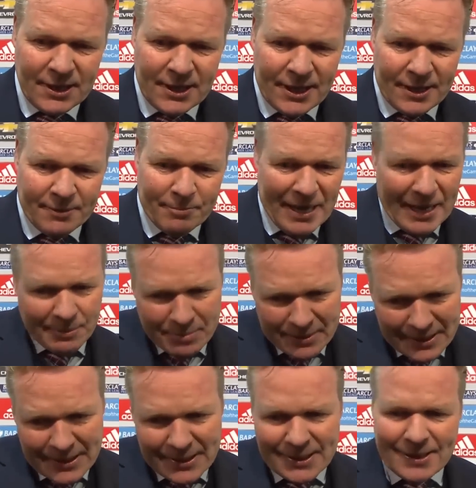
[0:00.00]
and
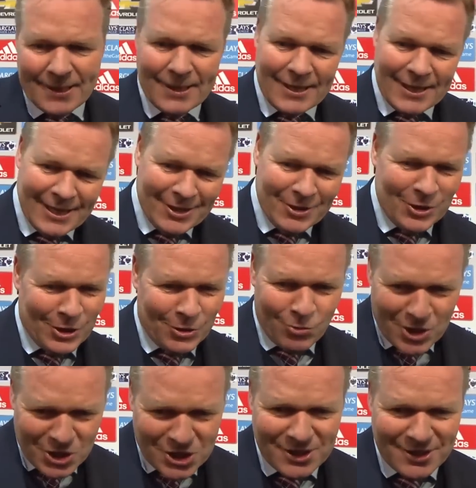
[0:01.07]
maybe uh, it
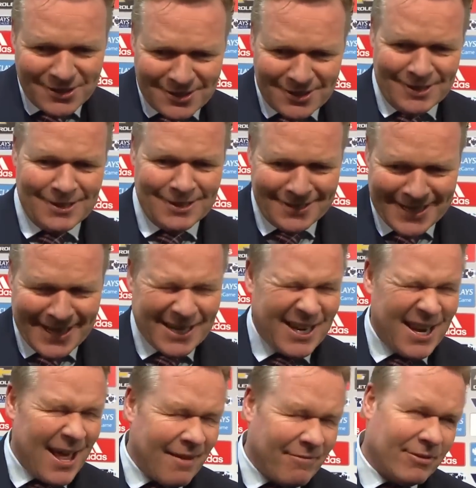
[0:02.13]
wasn't uh, that
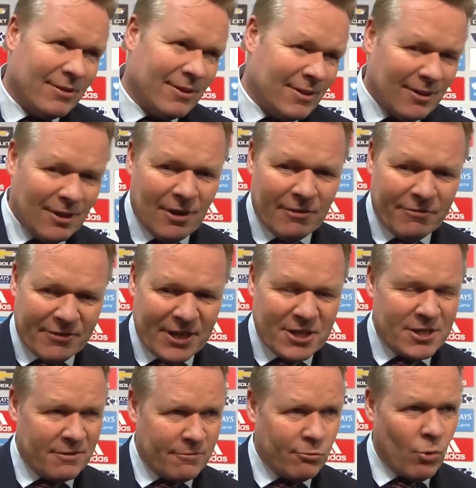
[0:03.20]
level
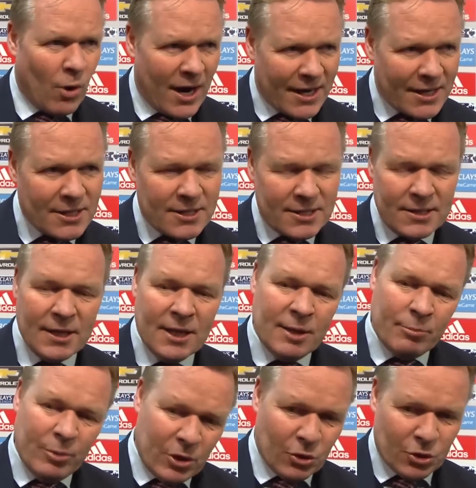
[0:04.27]
offensive wise
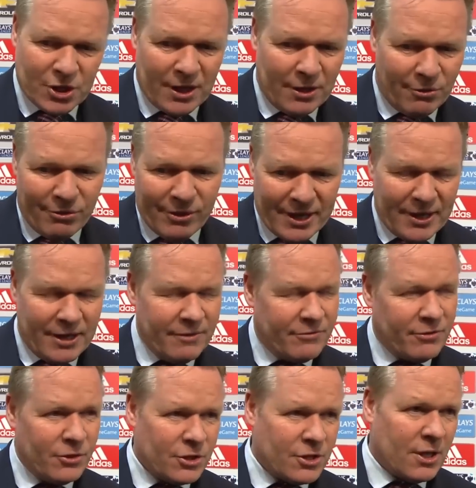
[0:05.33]
because then already in the
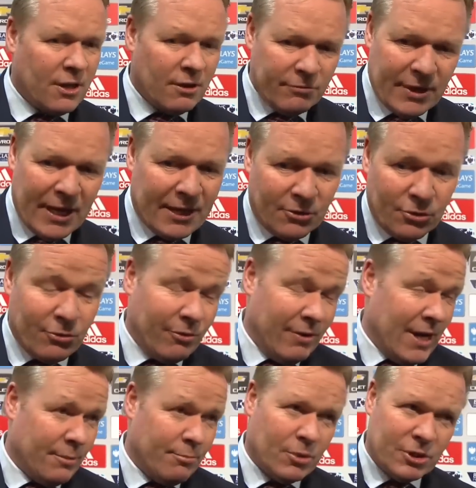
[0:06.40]
first half we had to
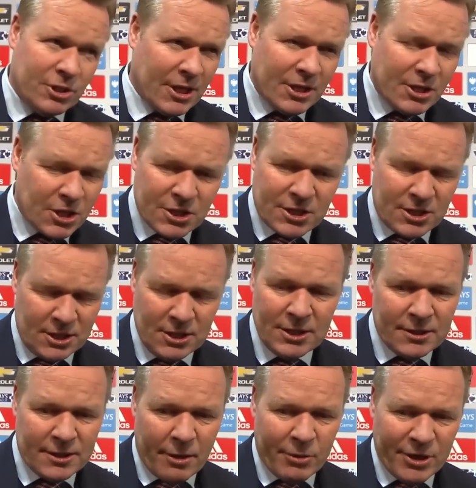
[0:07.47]
create more chances
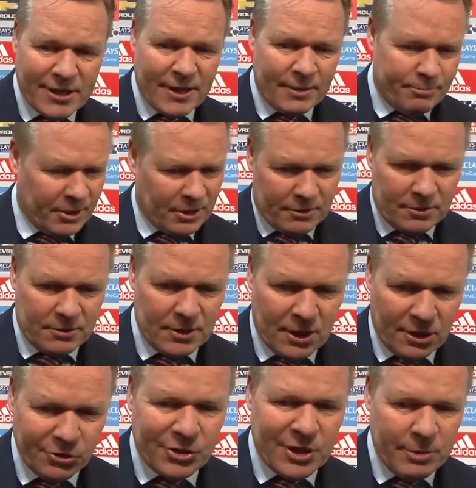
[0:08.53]
than we did but the
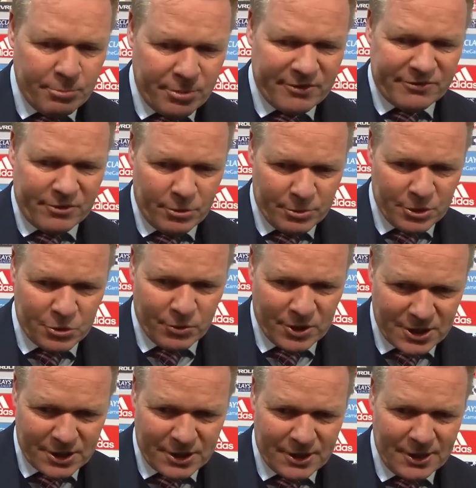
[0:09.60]
whole team performance
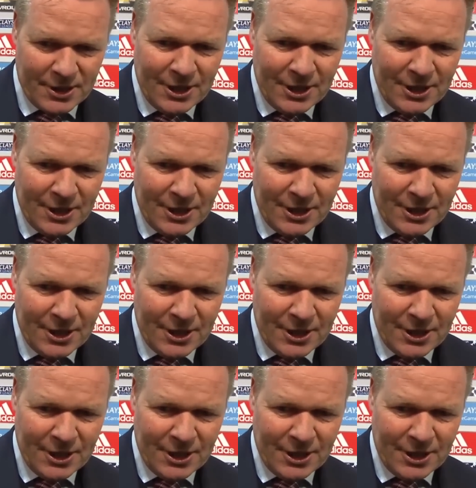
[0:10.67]
was uh,